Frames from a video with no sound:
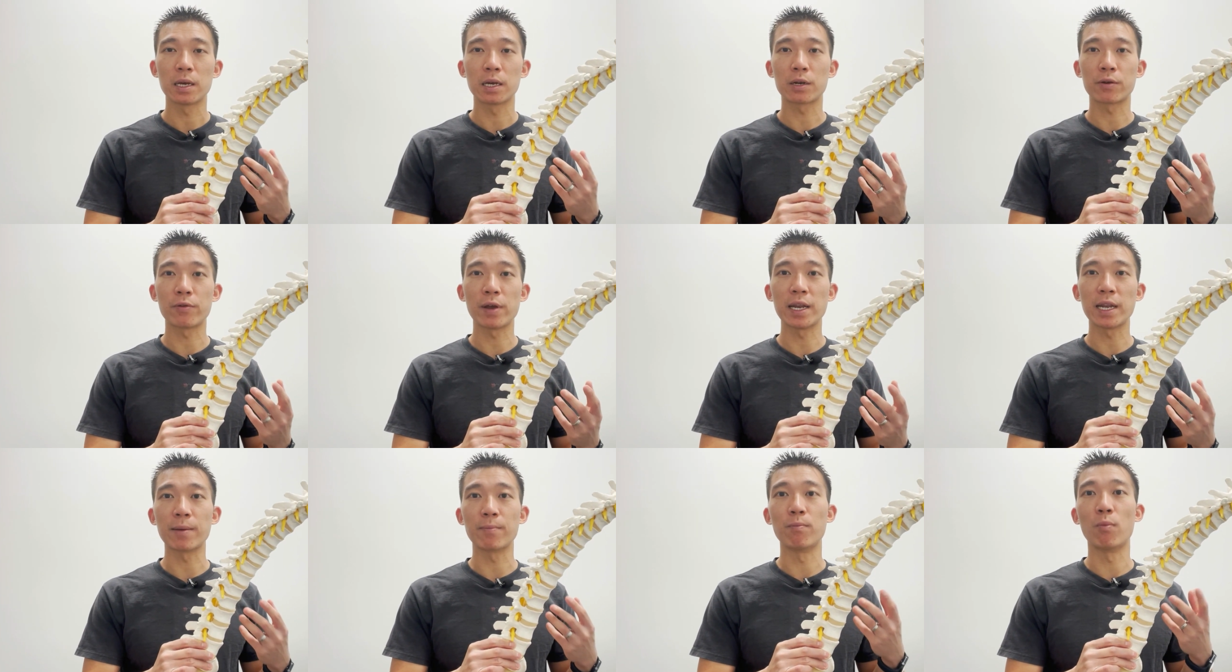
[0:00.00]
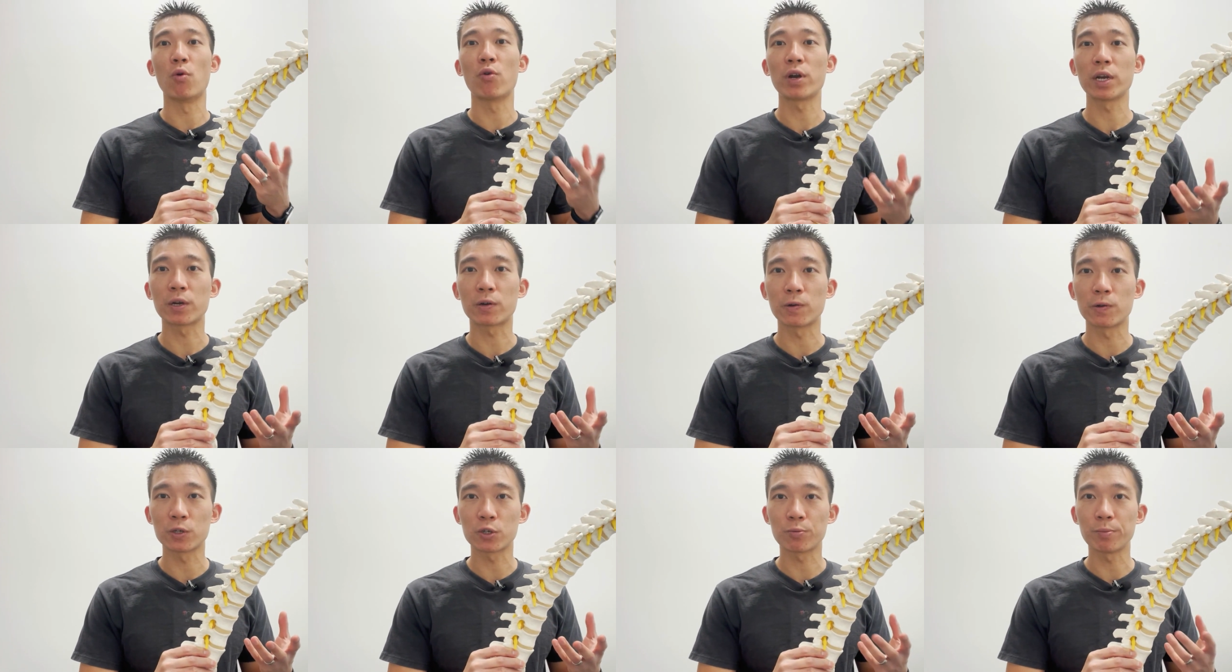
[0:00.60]
creating more
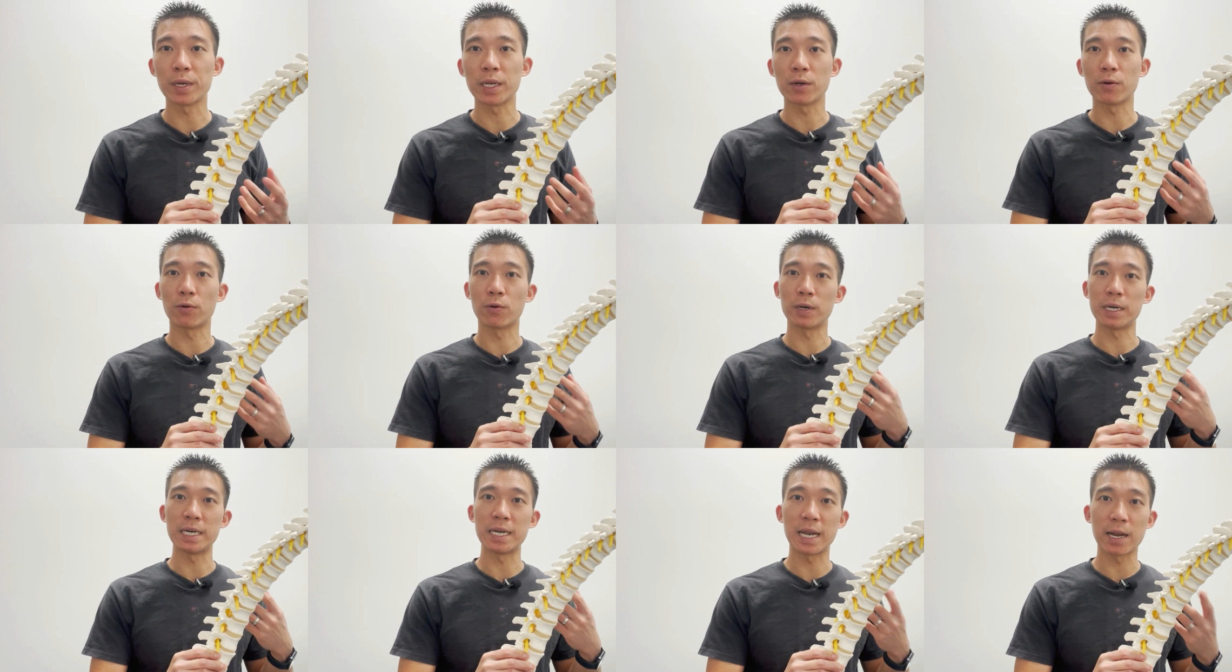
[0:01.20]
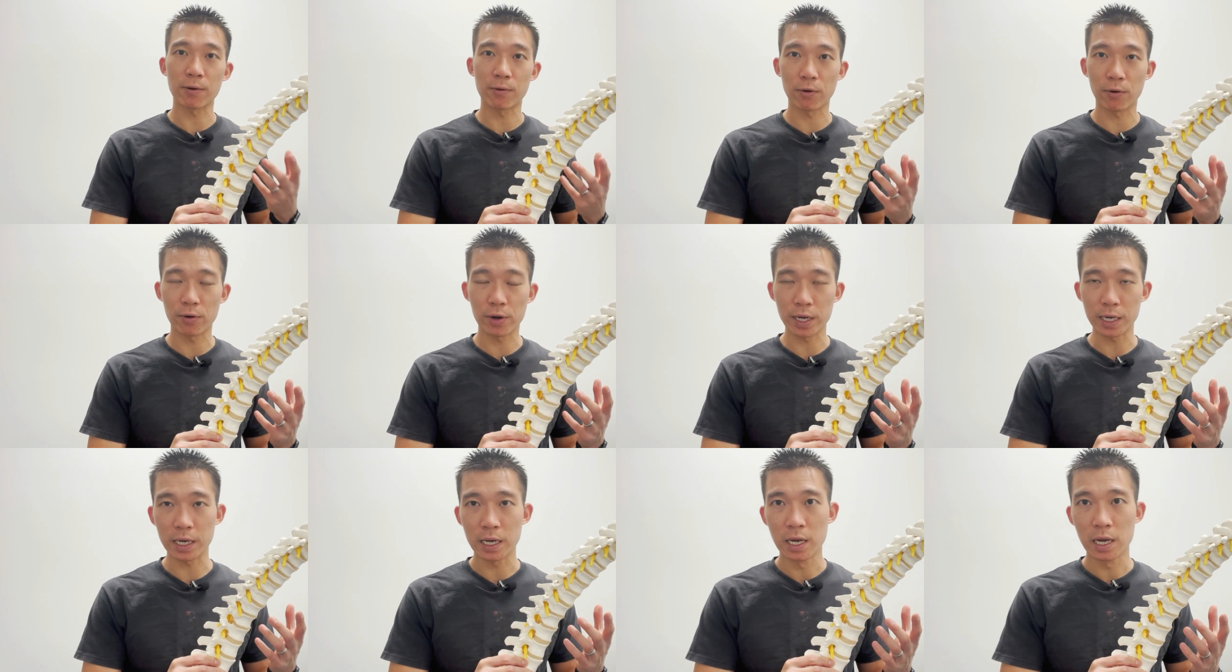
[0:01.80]
encroachment or
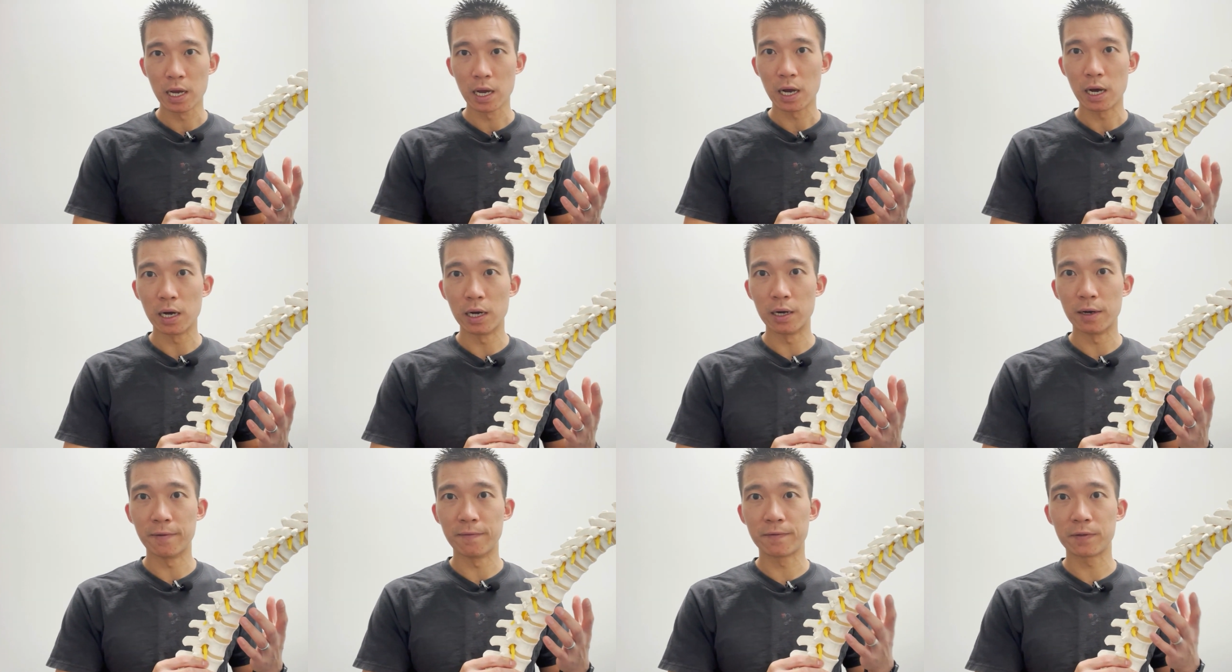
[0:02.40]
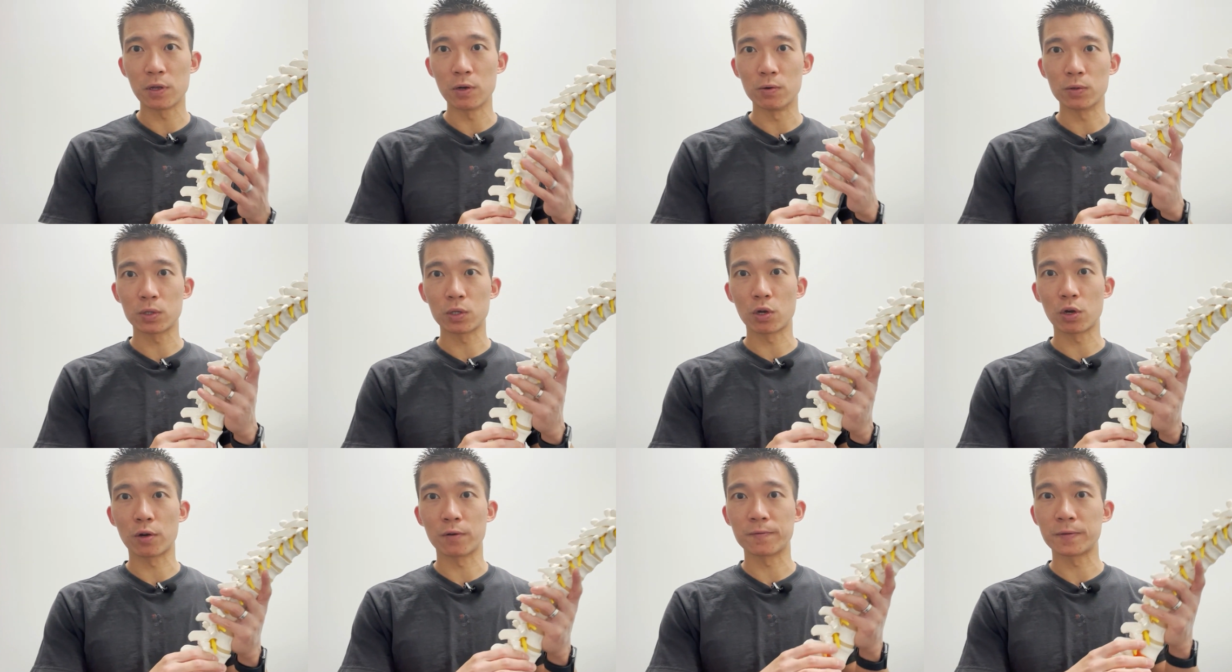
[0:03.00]
narrowing of those
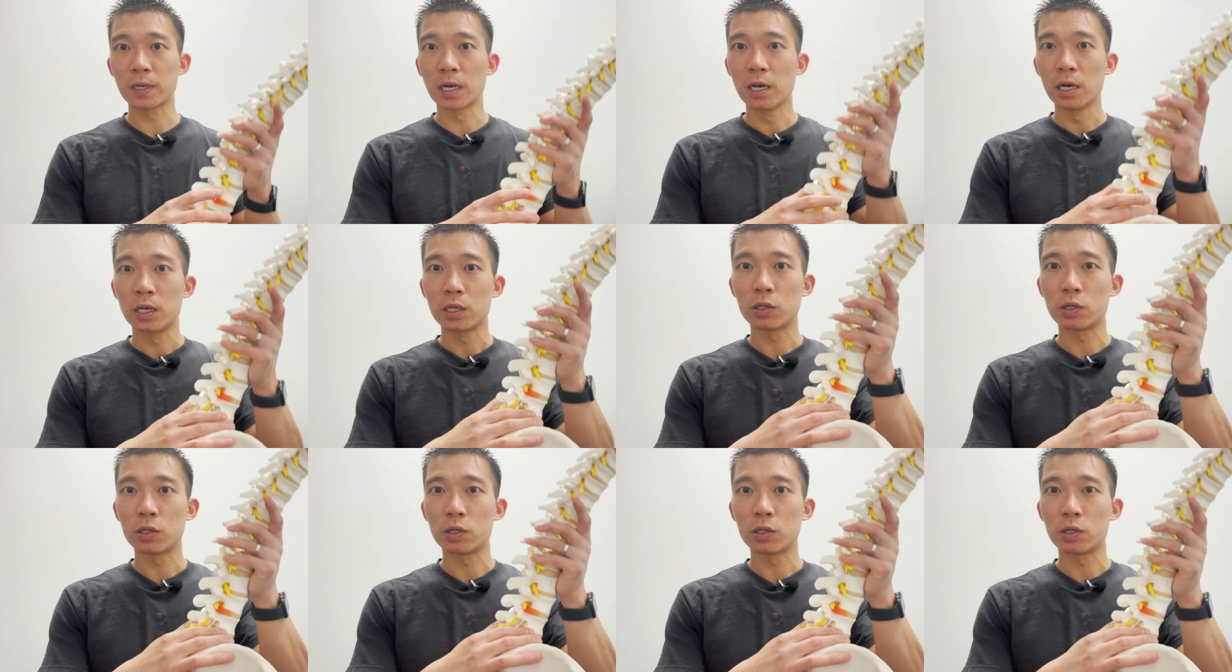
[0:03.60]
nerves.